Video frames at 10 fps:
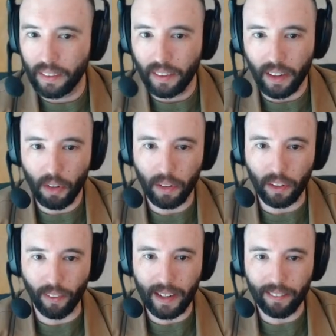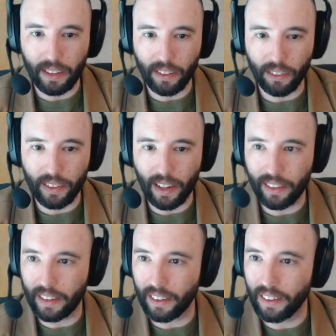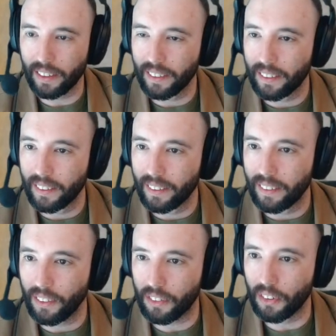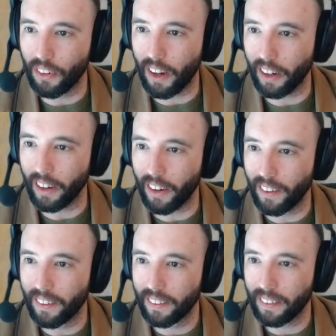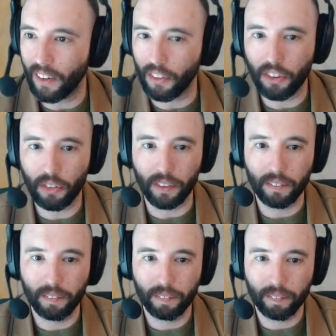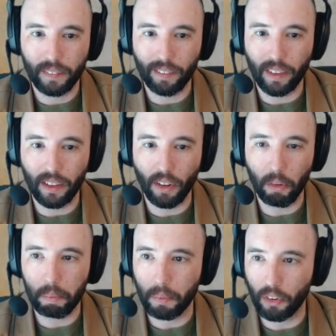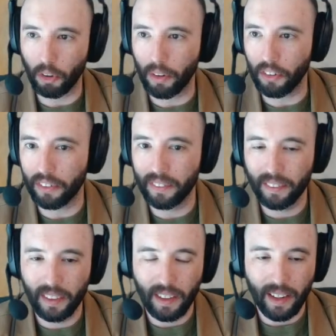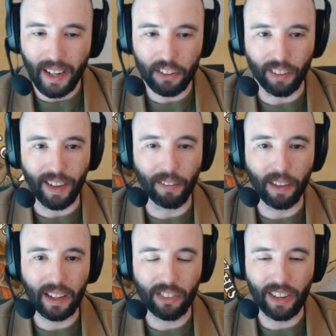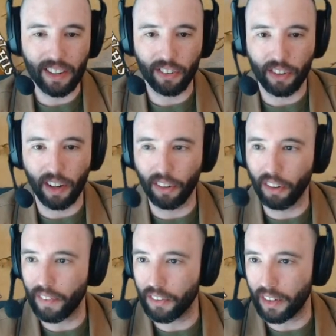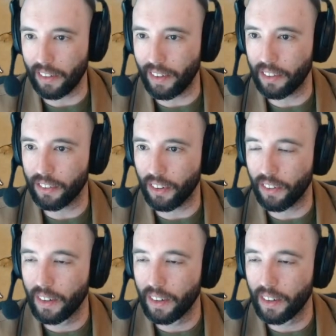I don't know what gray we used down here. It was too long ago. Oh, it's this one. Never mind. Nope, I'm sure it wasn't. That's alright. We're gonna change the color of this anyway, so